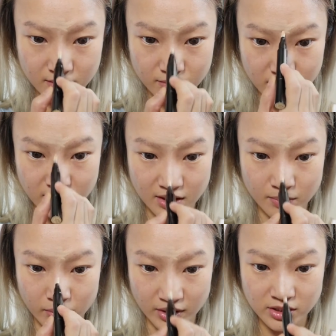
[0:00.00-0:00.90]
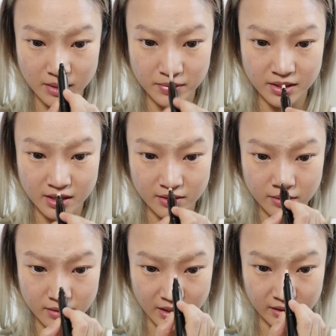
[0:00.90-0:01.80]
with the brush
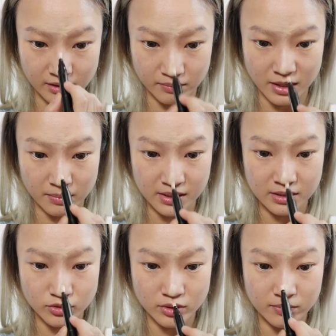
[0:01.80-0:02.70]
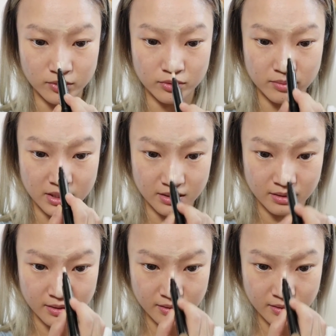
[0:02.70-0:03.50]
applicator, like the Maybelline Dream Lumi.